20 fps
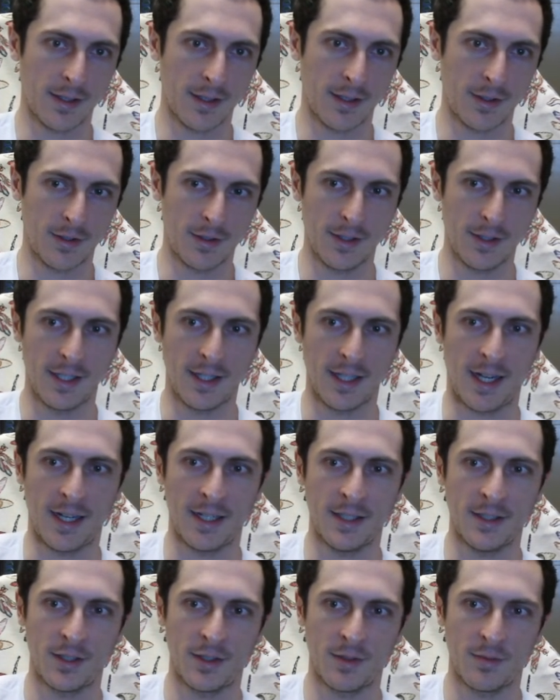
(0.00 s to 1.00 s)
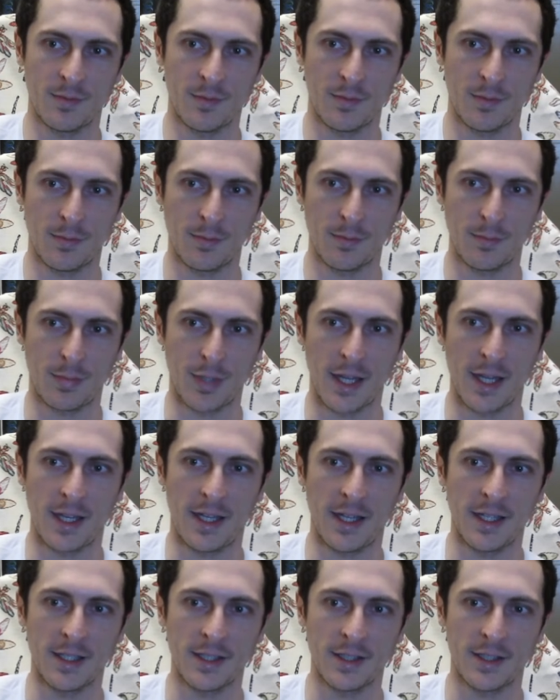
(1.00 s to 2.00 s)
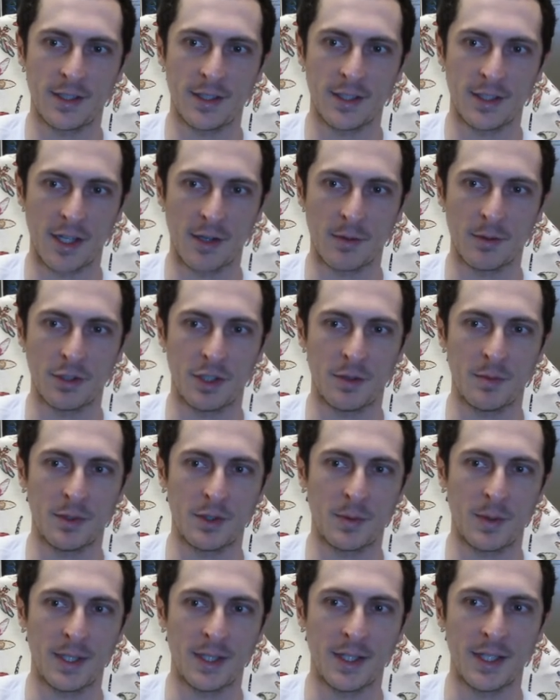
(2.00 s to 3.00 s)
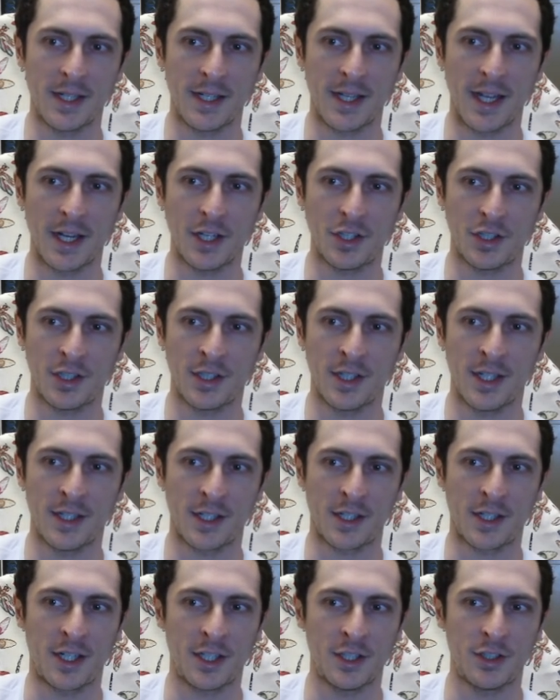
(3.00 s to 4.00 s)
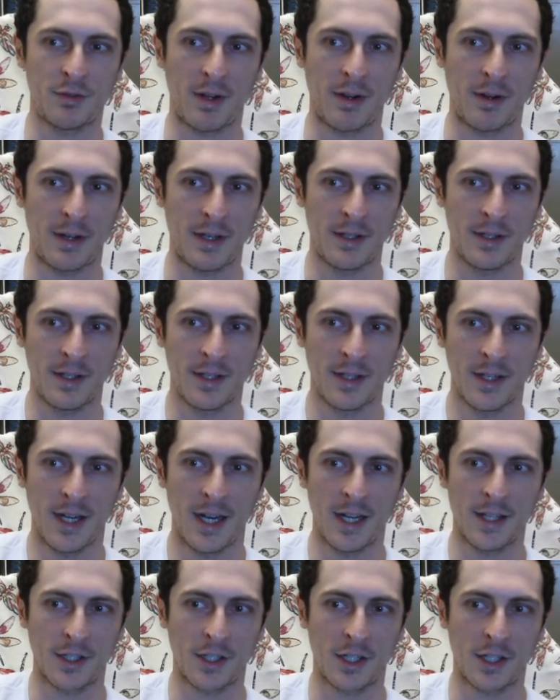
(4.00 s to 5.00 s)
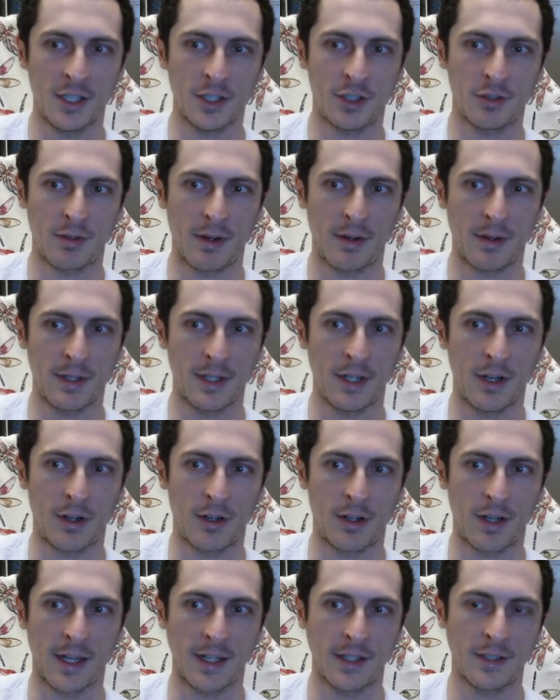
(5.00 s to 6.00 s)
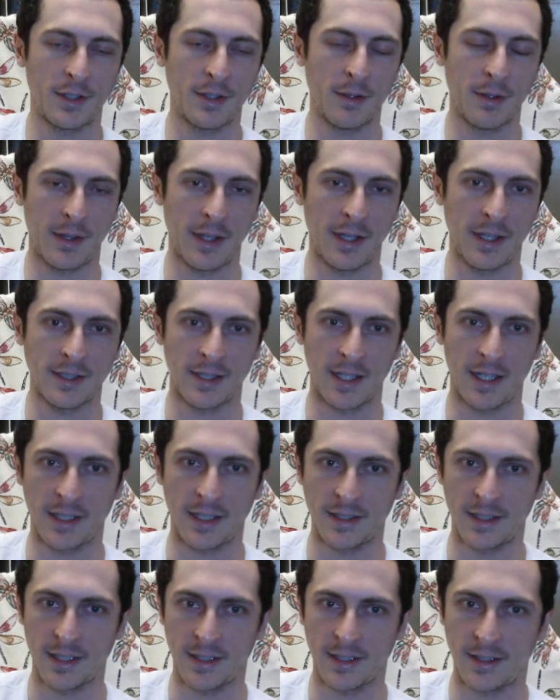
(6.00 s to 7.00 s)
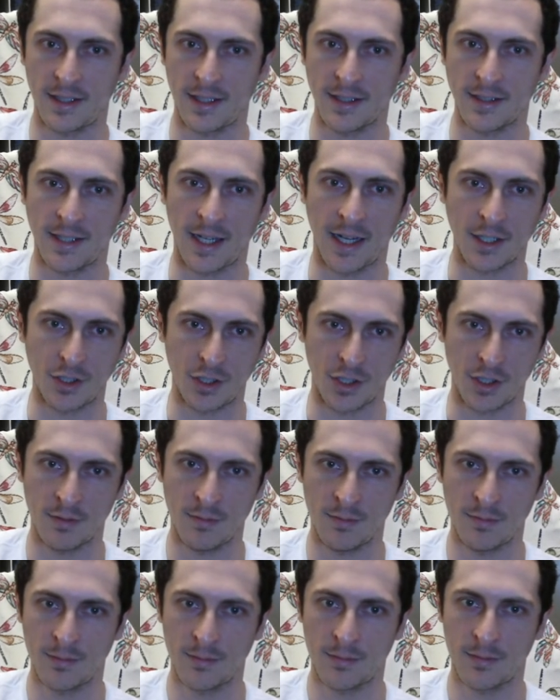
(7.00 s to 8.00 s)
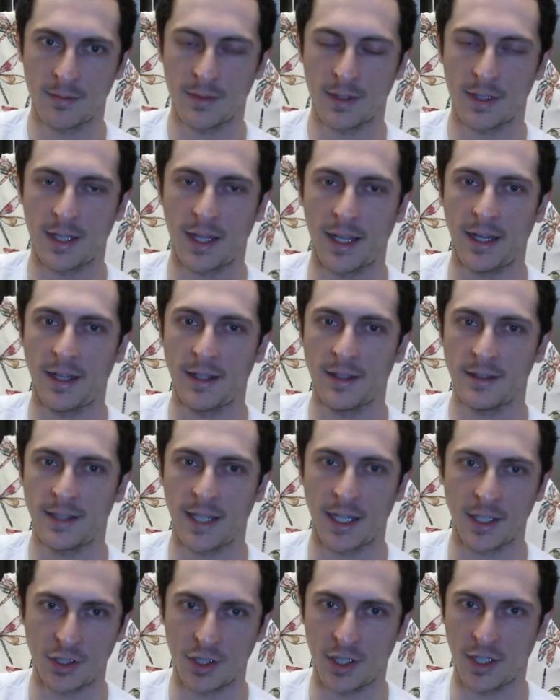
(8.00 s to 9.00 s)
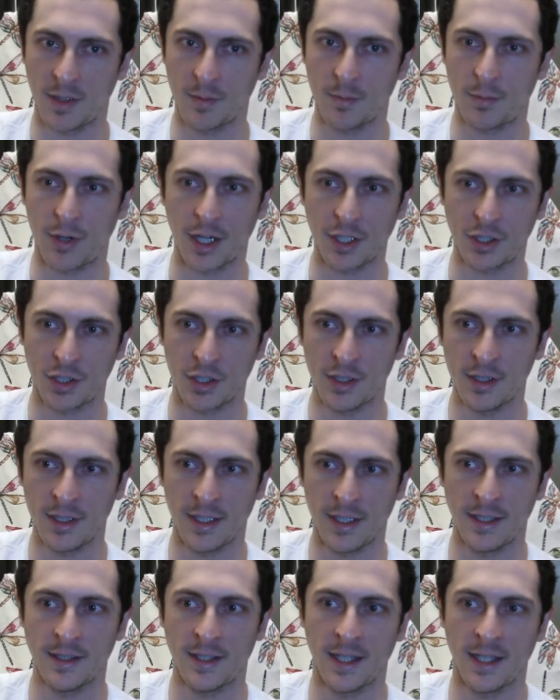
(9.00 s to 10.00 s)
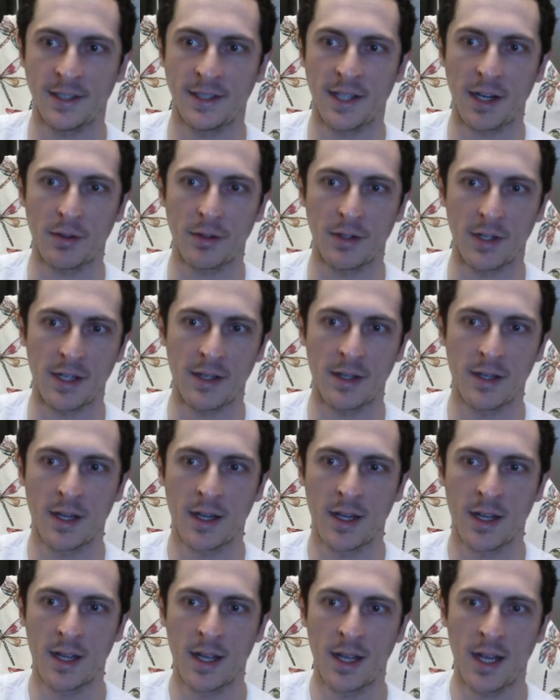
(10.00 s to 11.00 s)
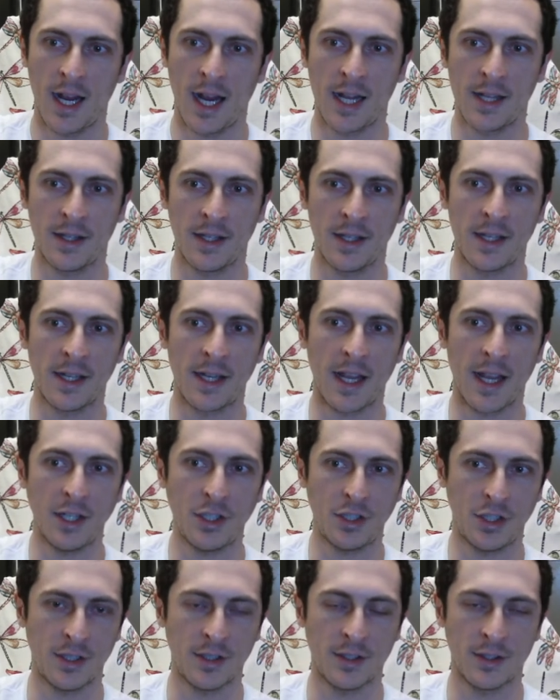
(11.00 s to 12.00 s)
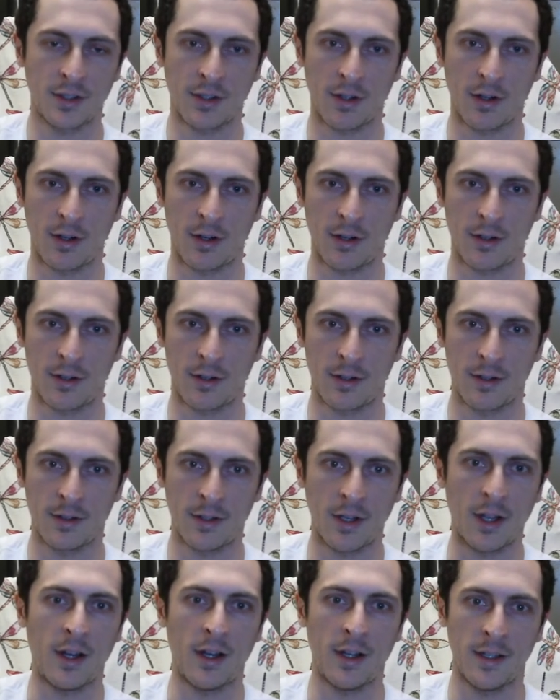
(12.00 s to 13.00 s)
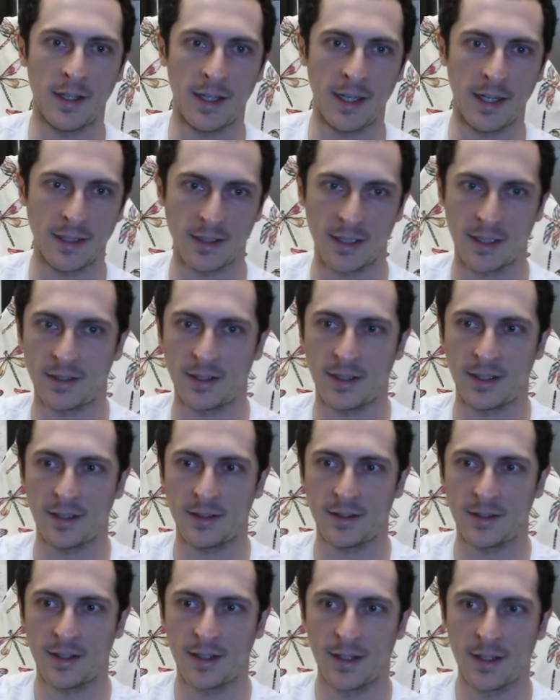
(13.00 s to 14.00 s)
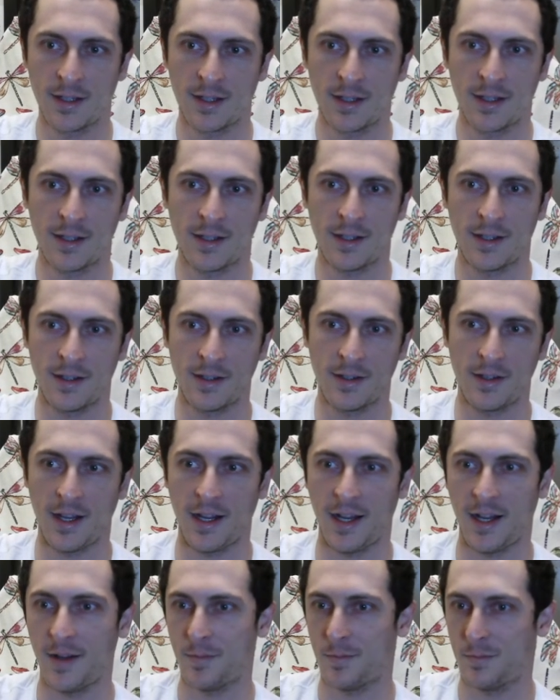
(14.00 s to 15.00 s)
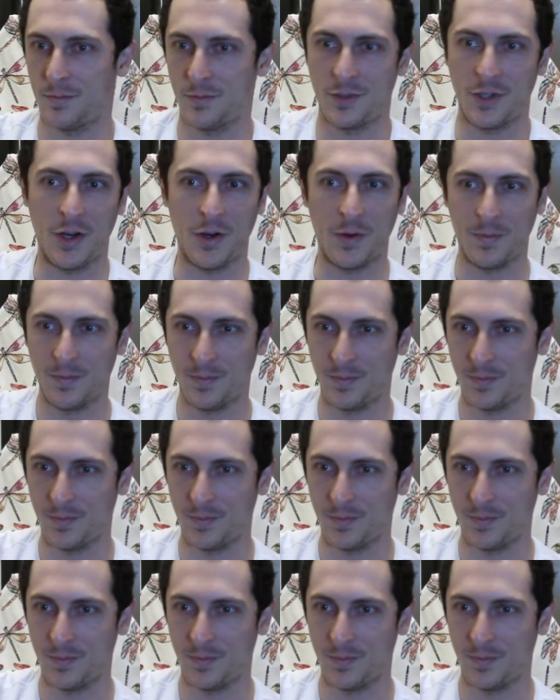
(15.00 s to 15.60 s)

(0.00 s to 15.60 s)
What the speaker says: early lines, Blake is distinguishing between the negation and the contrary. And the contrary are like two things that exist in tension, like tension and compression in tensegrity, and the negations are non-existent. So